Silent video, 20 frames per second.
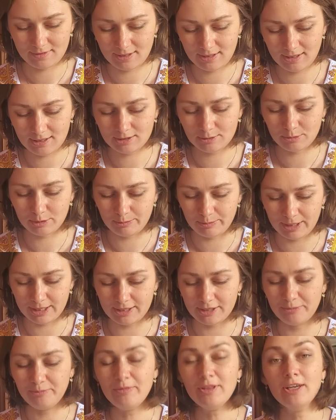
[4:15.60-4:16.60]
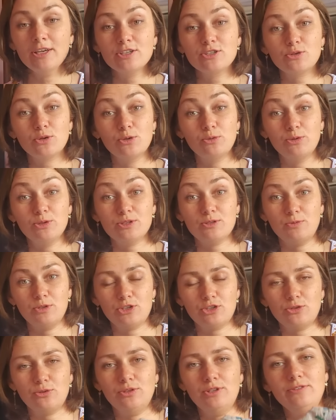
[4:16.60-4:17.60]
a little bit better. So I
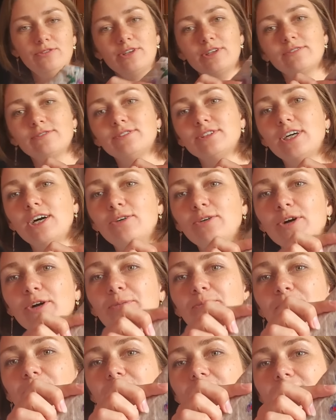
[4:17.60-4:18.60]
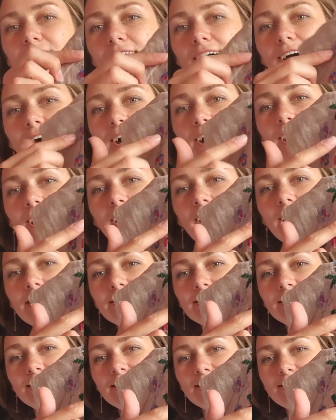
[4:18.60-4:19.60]
switched to a different flower. I
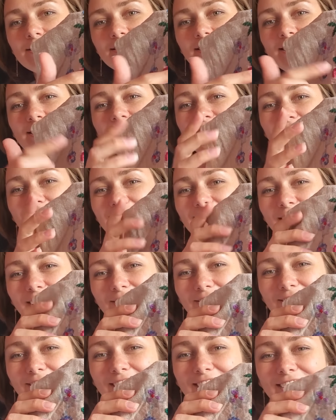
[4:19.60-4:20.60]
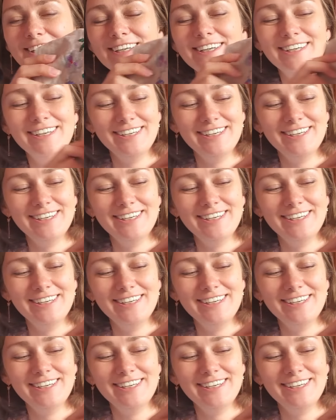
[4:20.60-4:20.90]
stitched this flower.